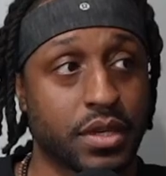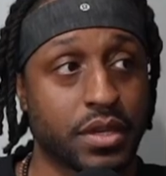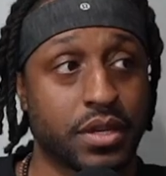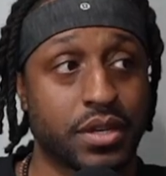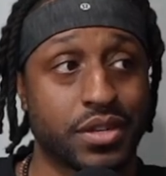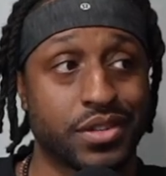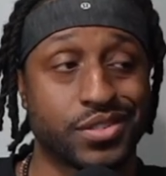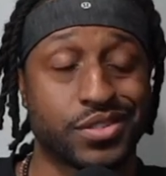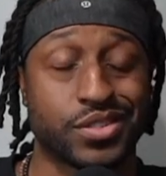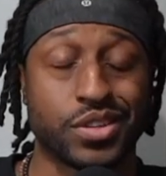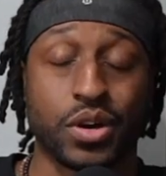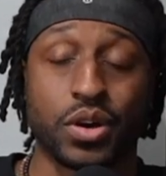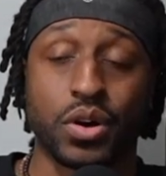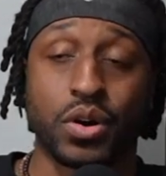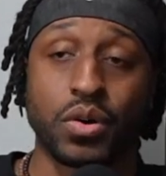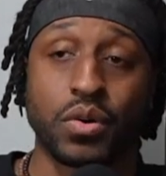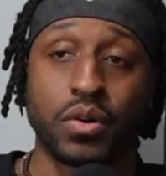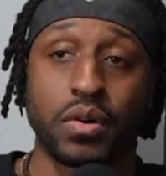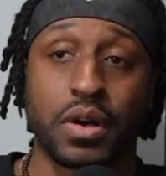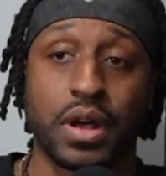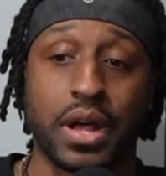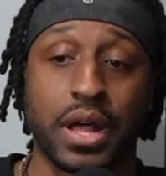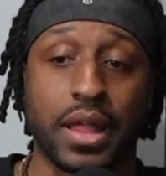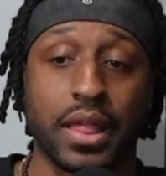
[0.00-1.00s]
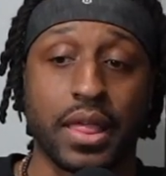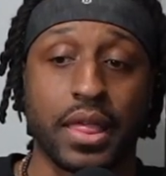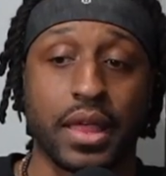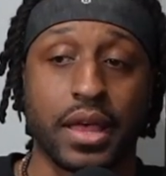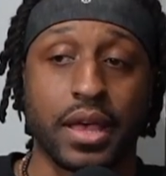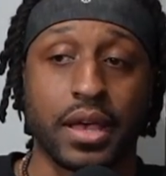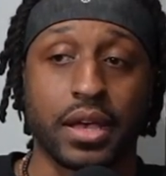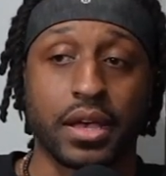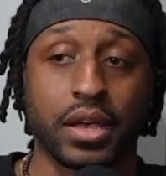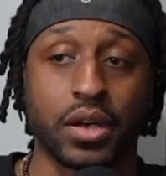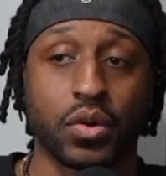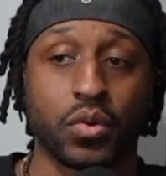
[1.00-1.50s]
So
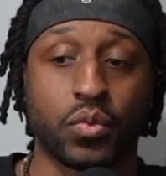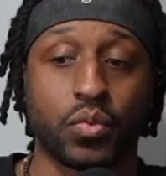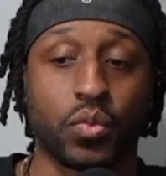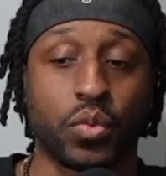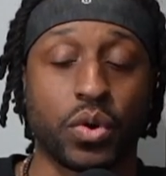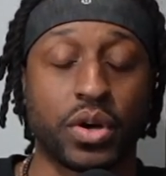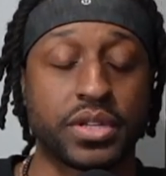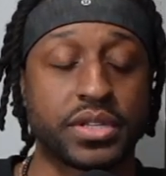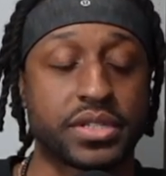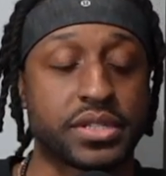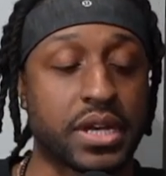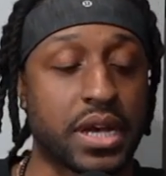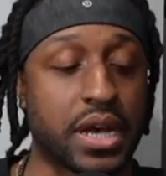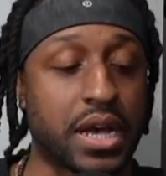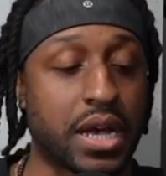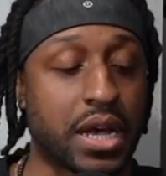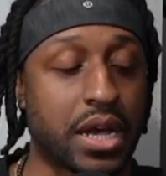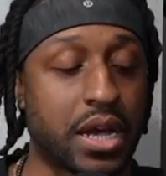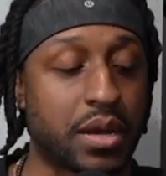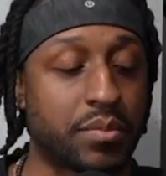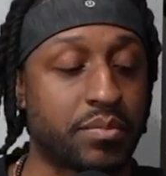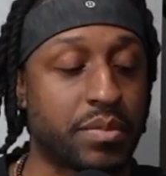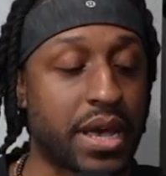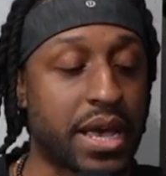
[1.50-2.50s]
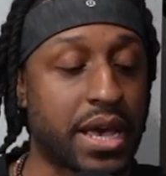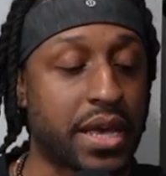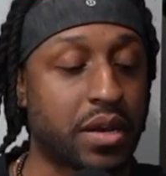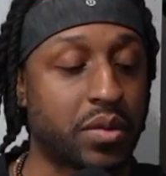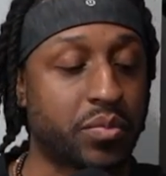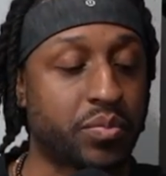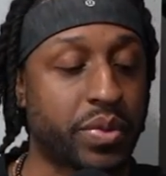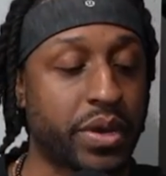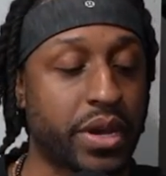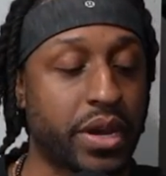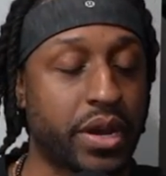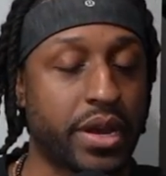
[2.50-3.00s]
one time I had a
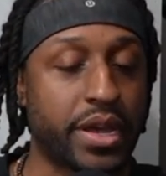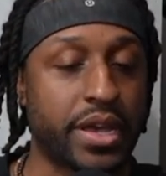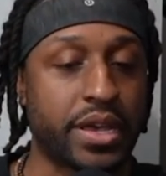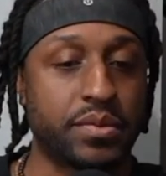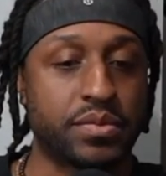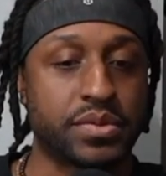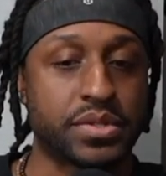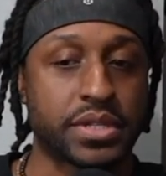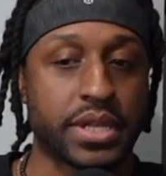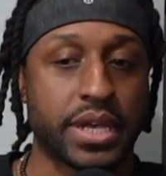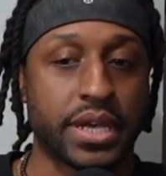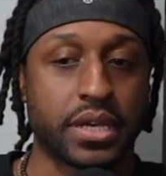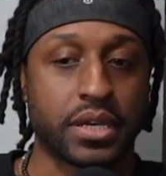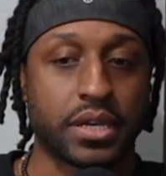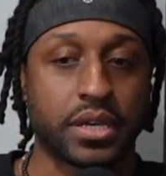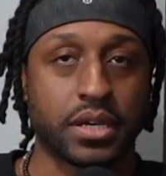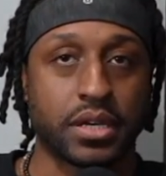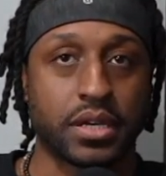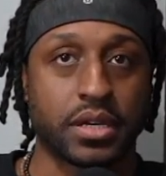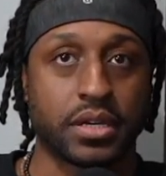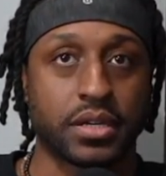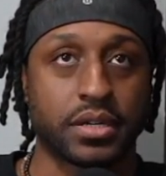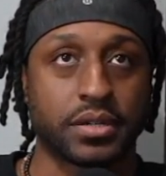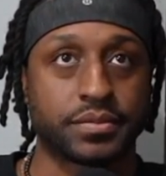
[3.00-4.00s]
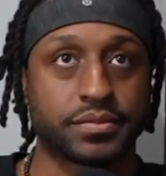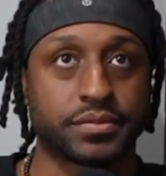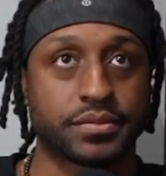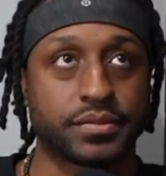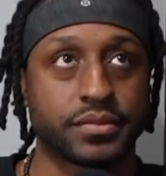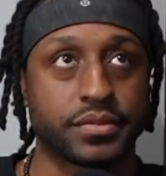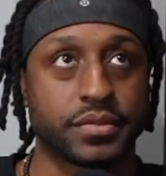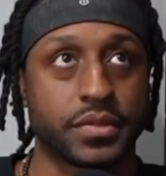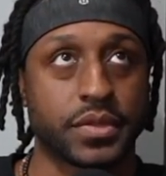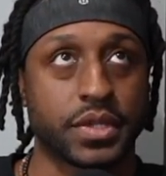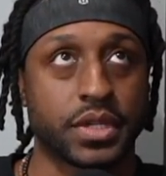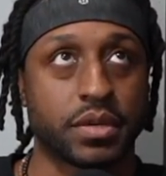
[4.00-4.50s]
parent, he was like a
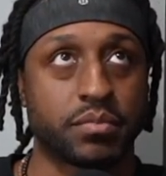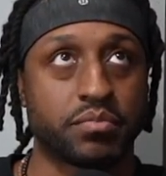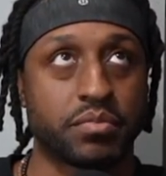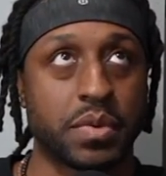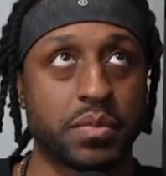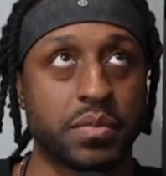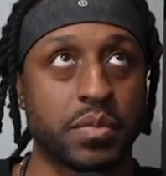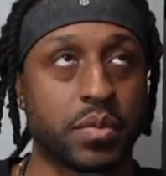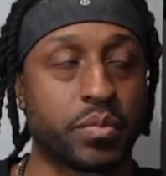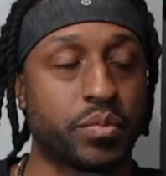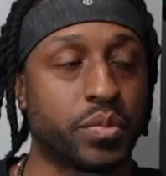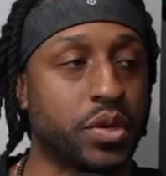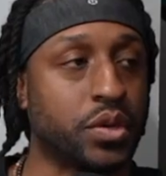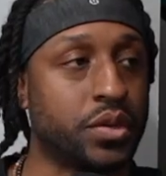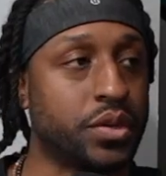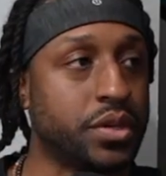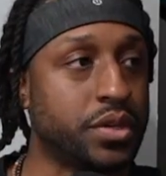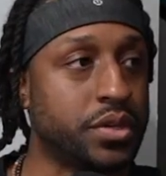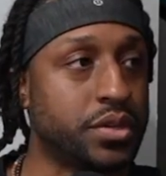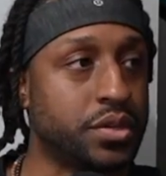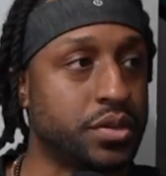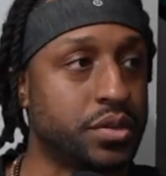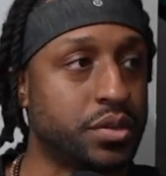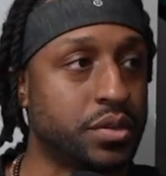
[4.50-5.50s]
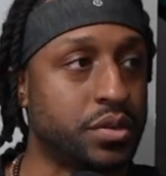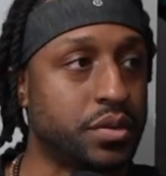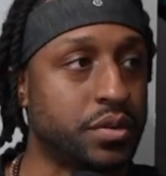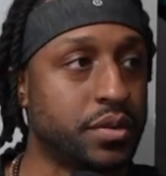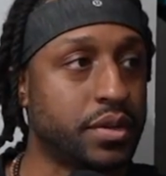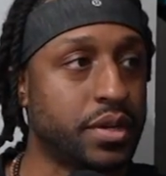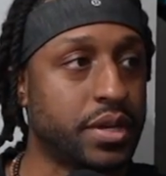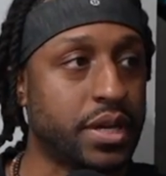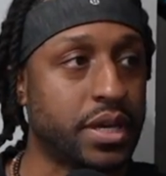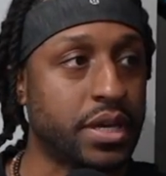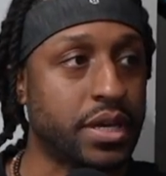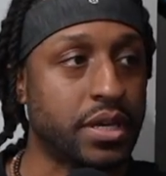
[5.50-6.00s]
memorabilia dude.
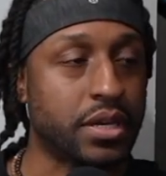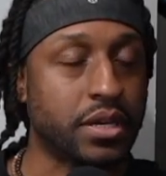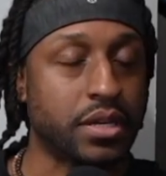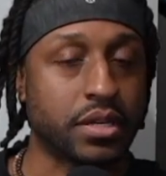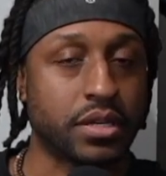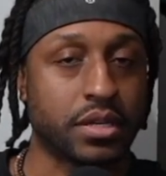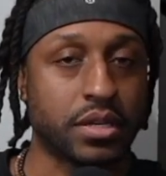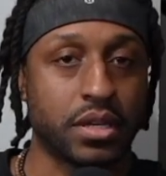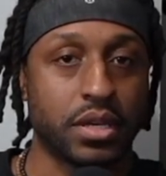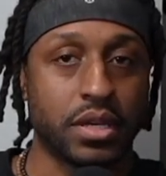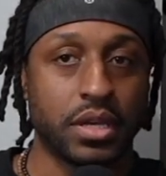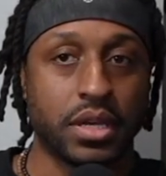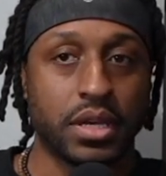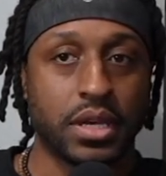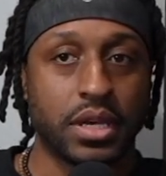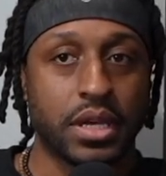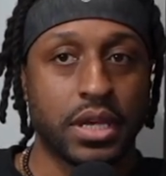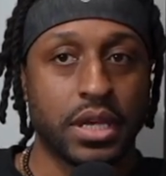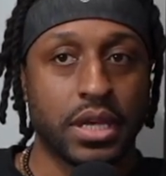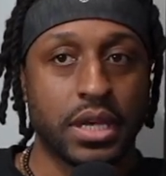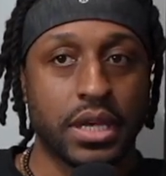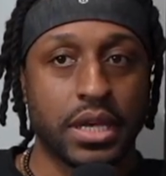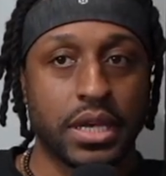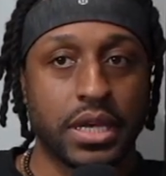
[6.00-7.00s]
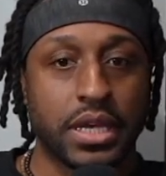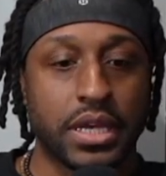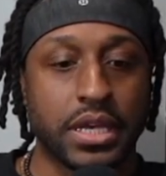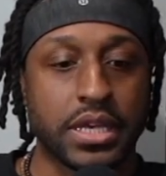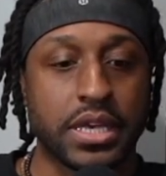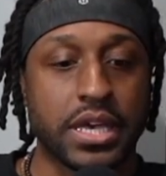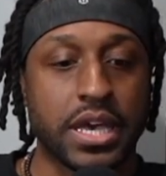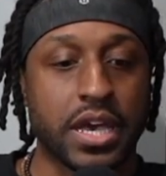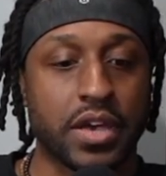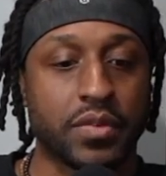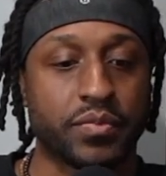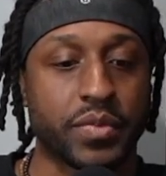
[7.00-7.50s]
And he
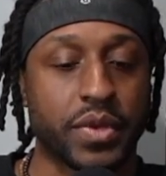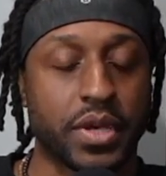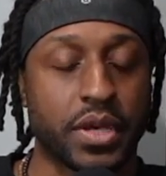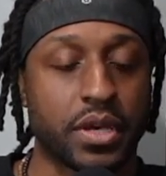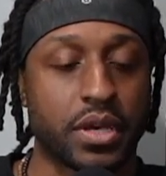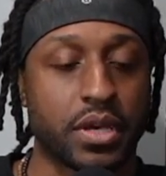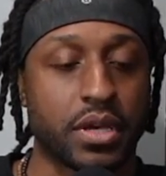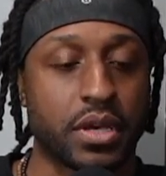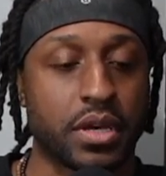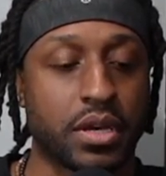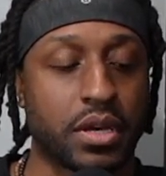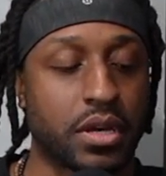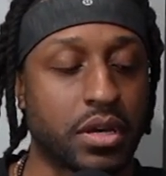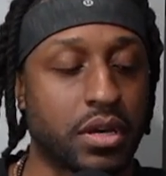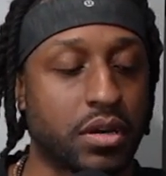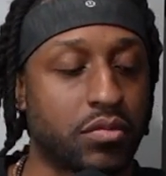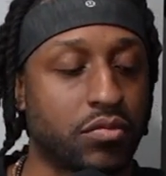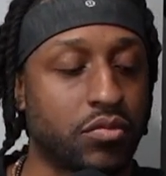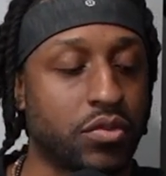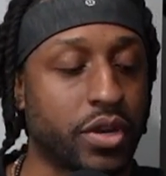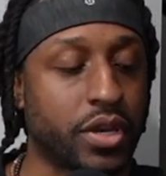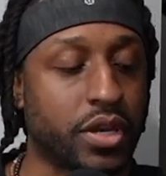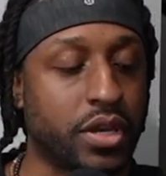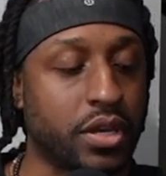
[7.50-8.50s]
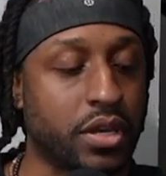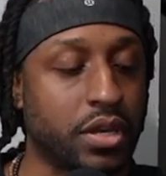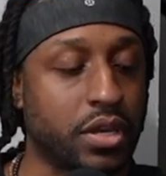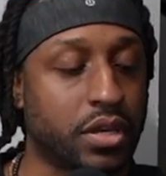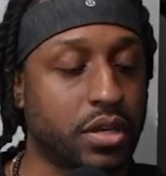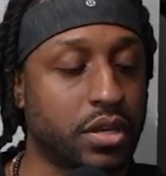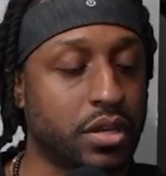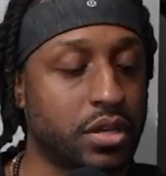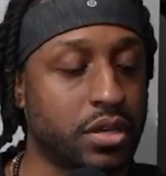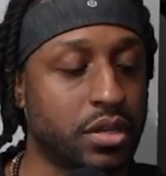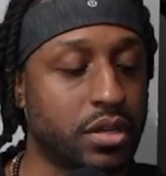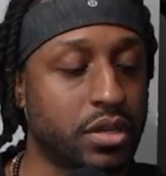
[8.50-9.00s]
gave me a rookie
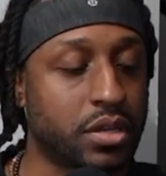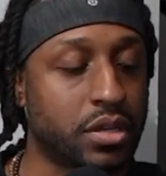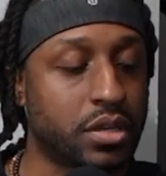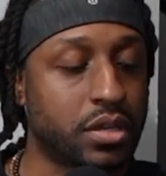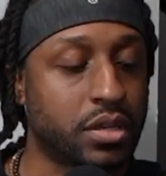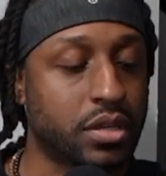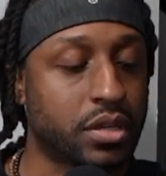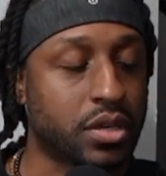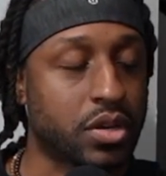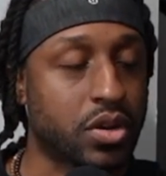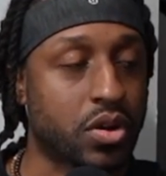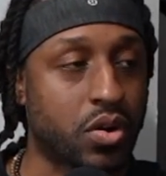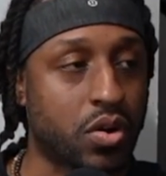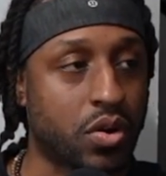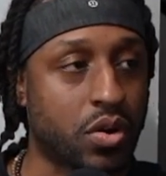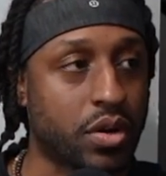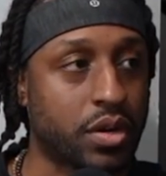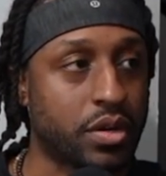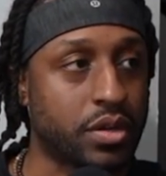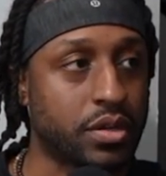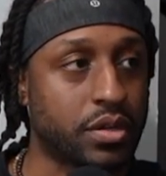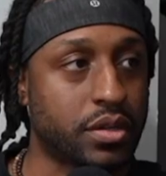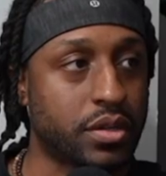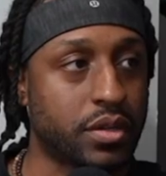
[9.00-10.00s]
card,